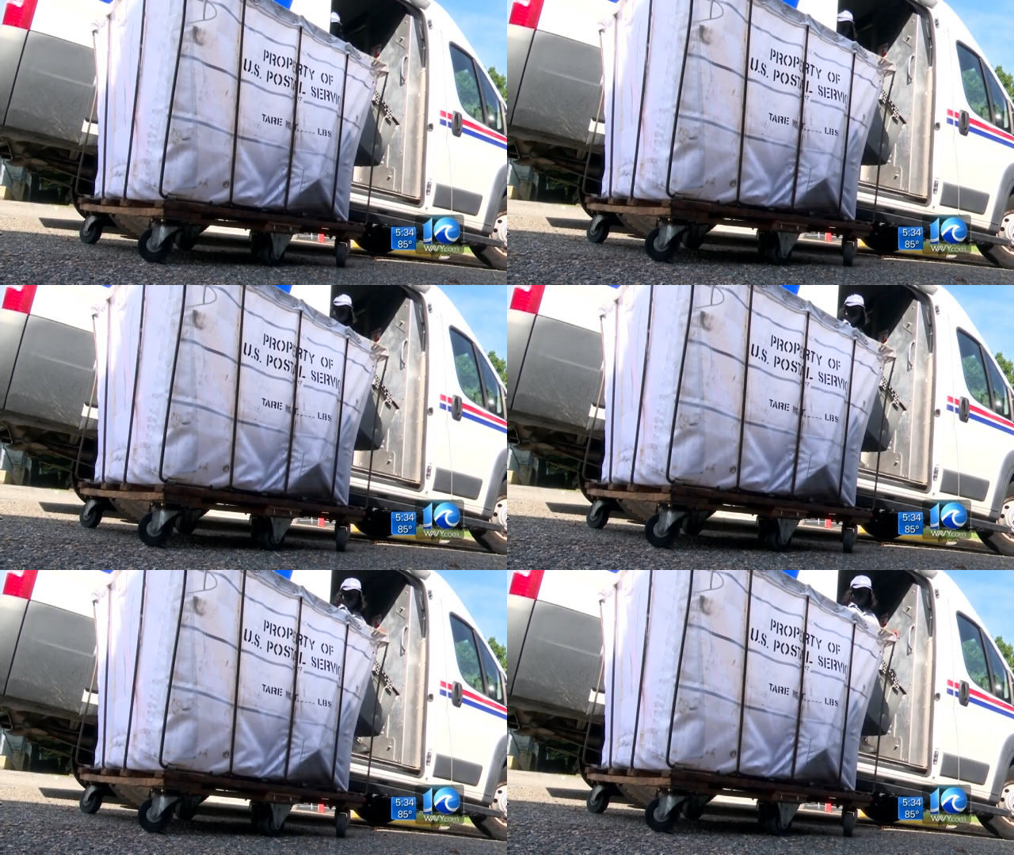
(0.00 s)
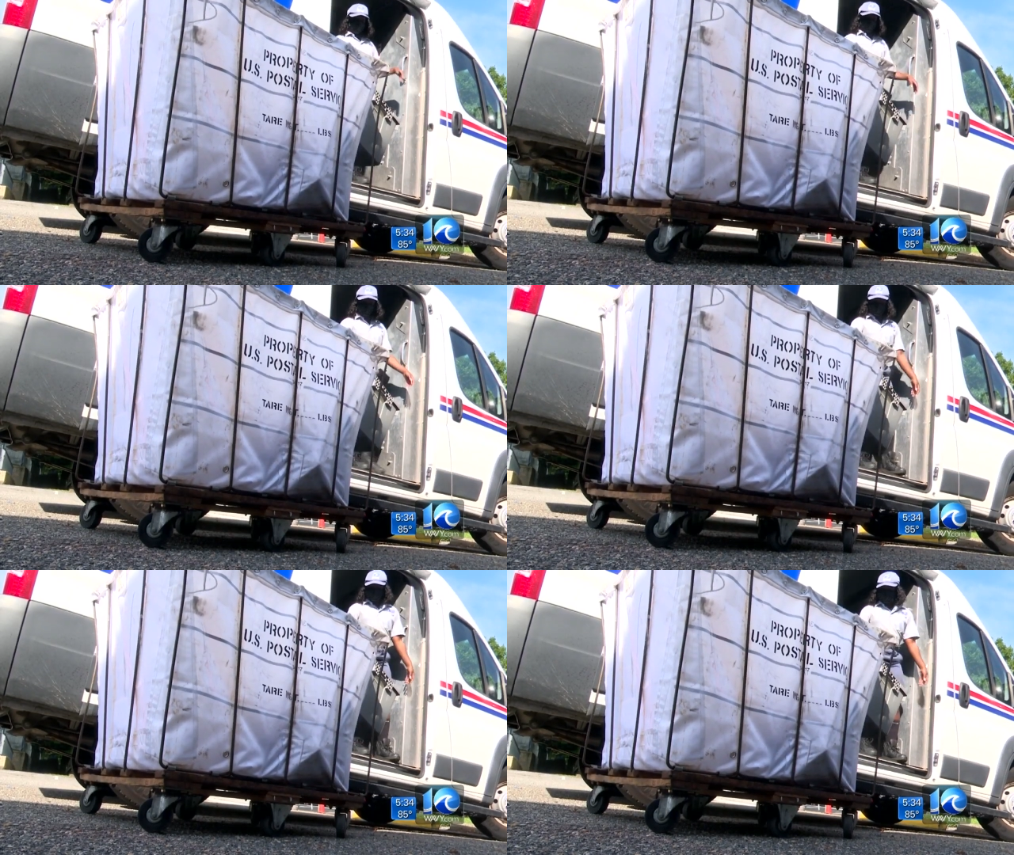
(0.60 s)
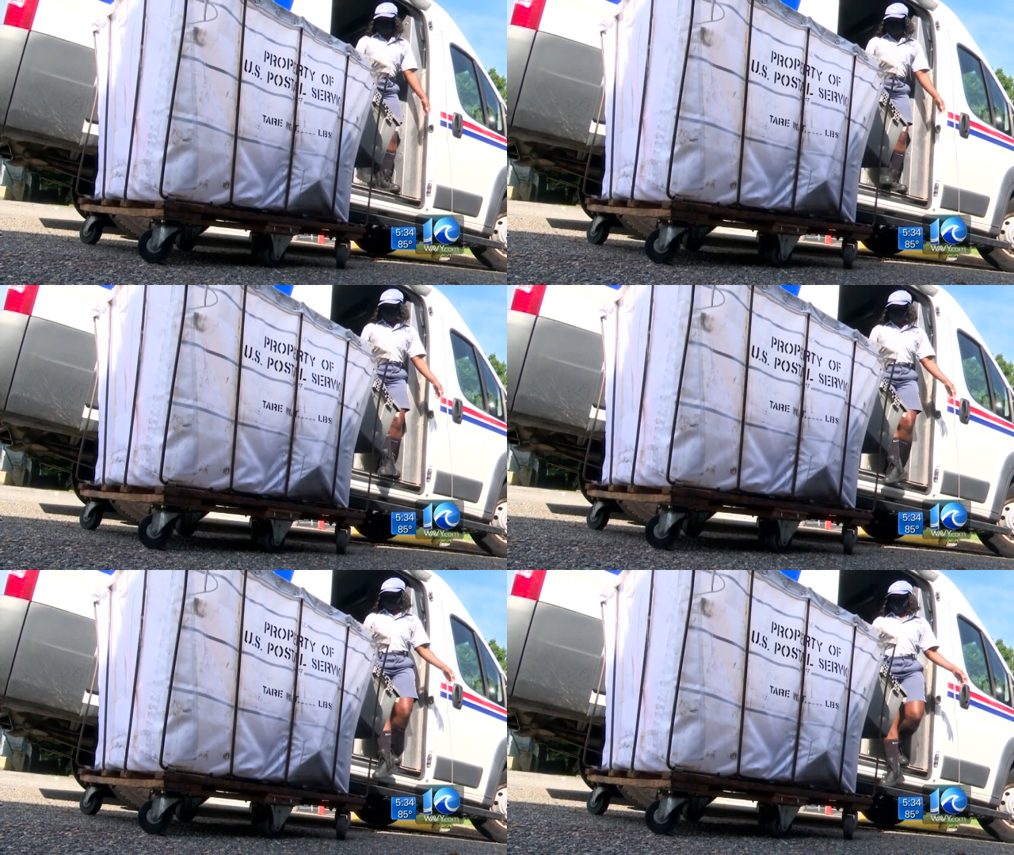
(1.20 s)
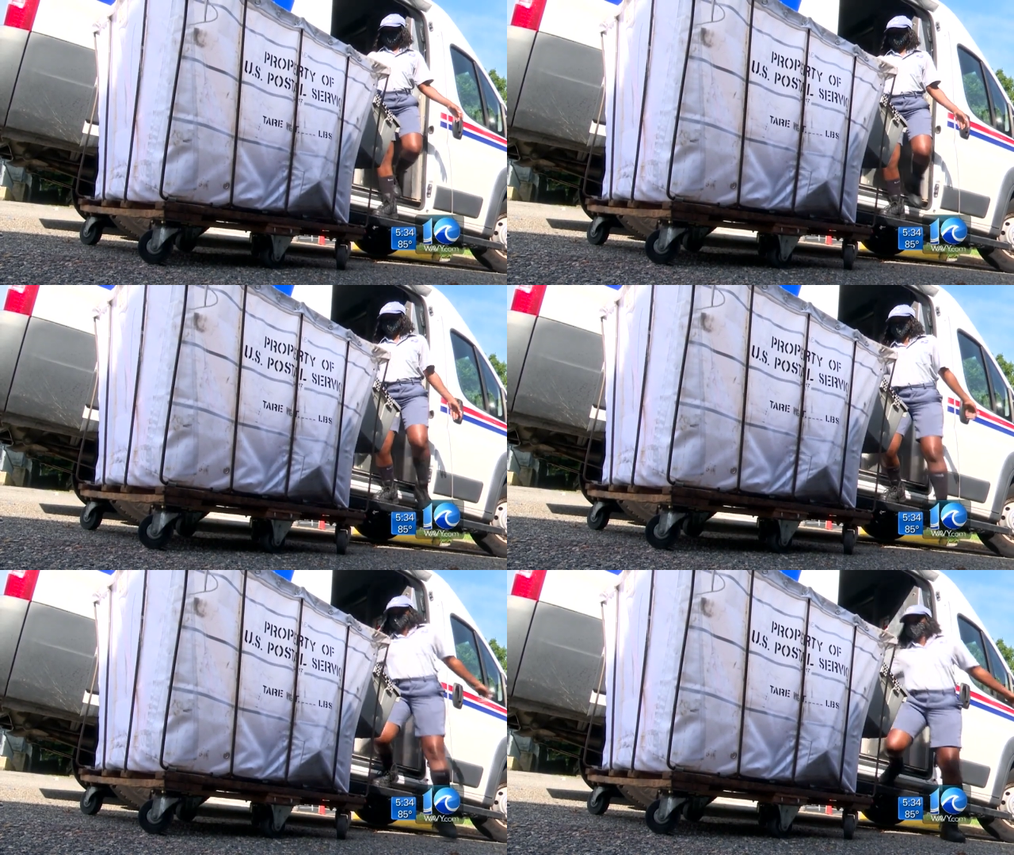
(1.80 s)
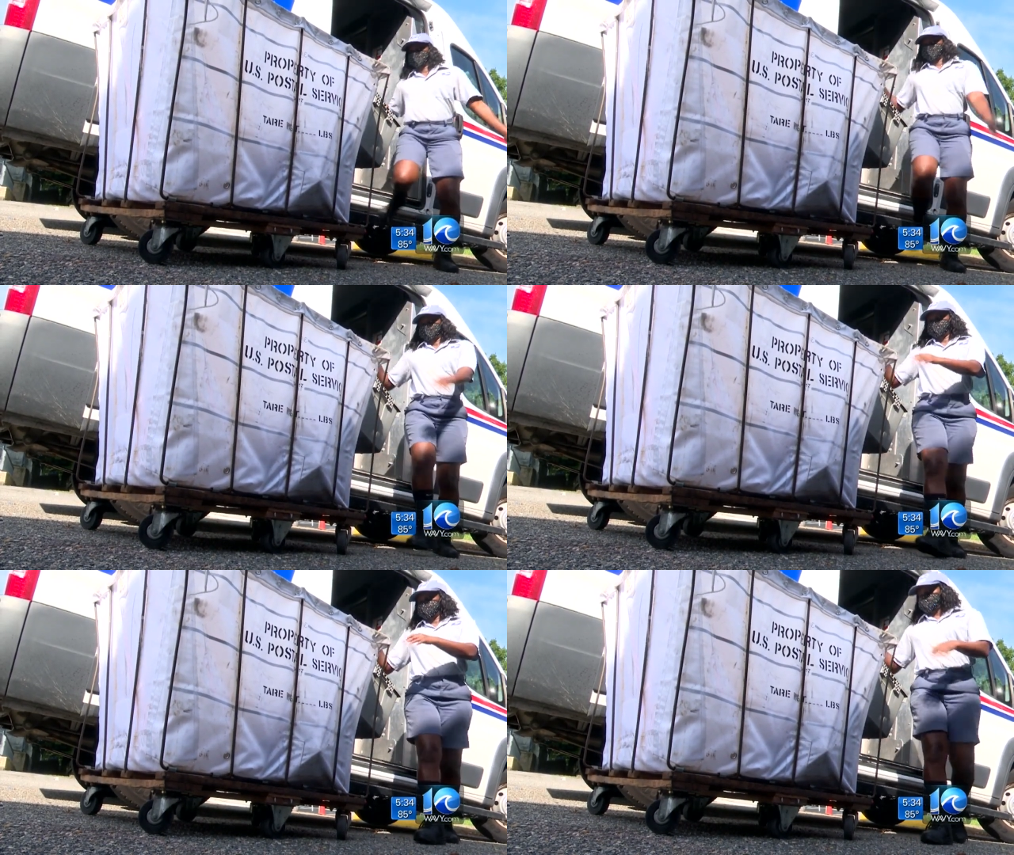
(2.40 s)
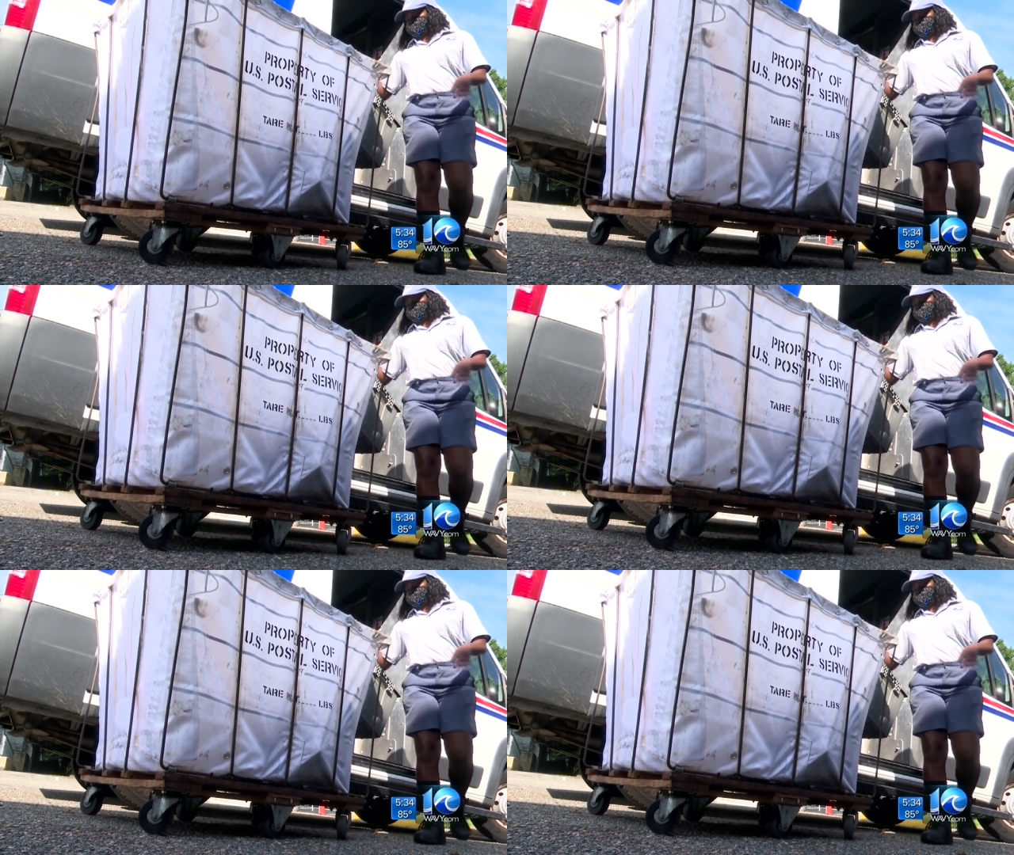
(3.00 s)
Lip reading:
[unreadable: no face in view]